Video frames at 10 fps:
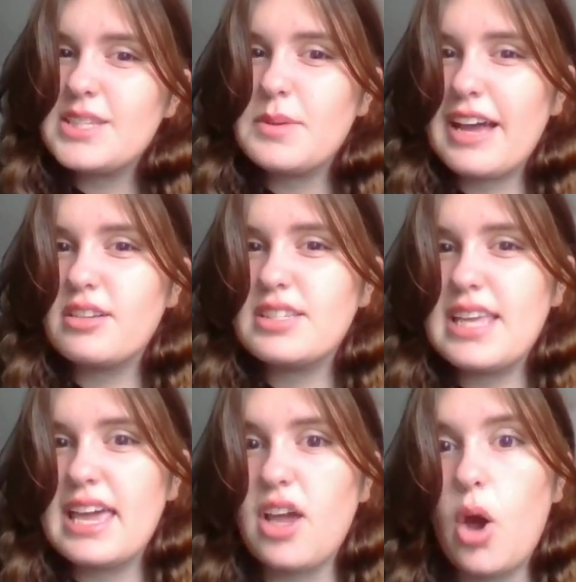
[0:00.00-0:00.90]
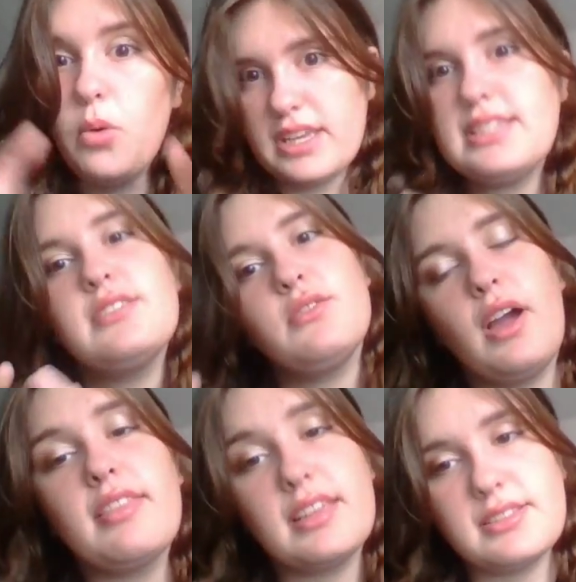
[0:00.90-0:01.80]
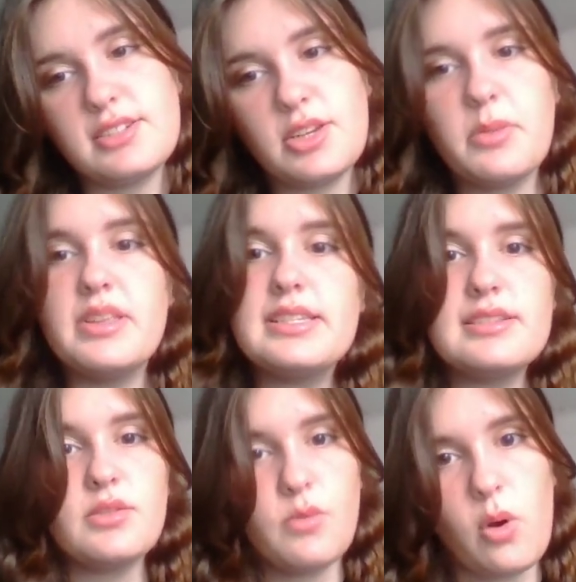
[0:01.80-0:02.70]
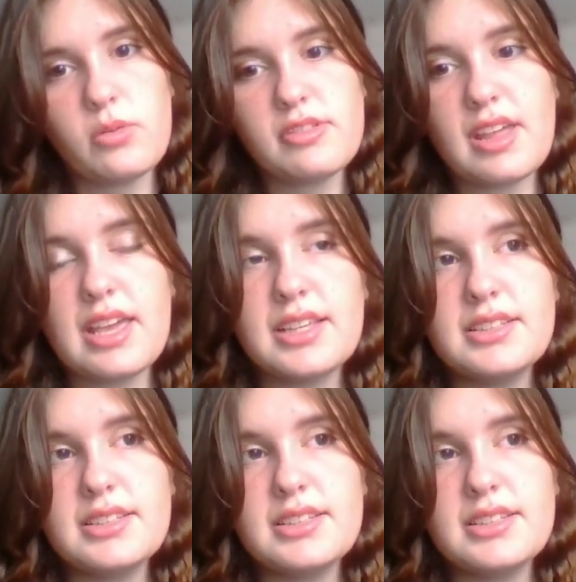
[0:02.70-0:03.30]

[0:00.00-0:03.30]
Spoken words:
without saying, oh, this is the right thing to do and this is the wrong thing.